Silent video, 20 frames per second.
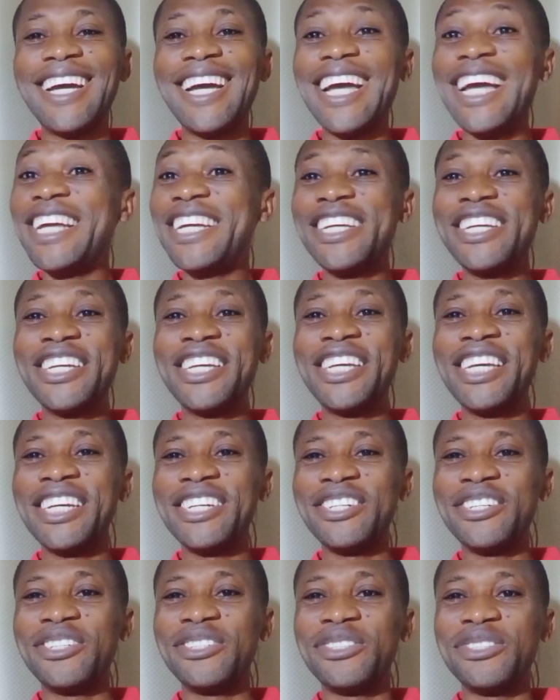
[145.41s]
Any
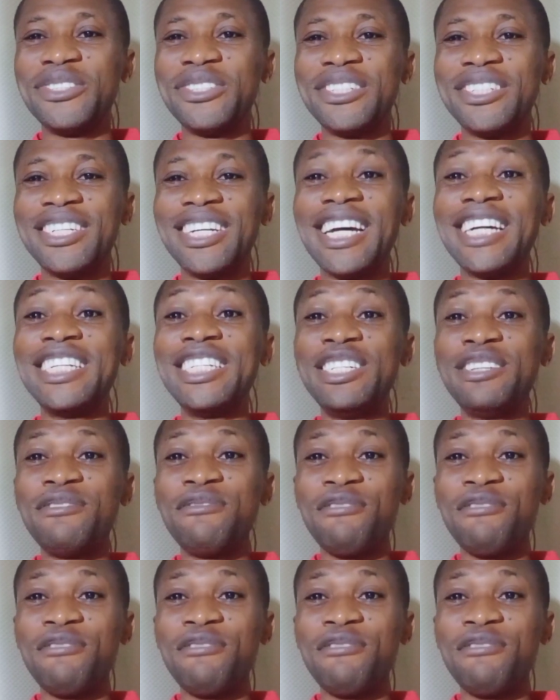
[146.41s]
girl that needs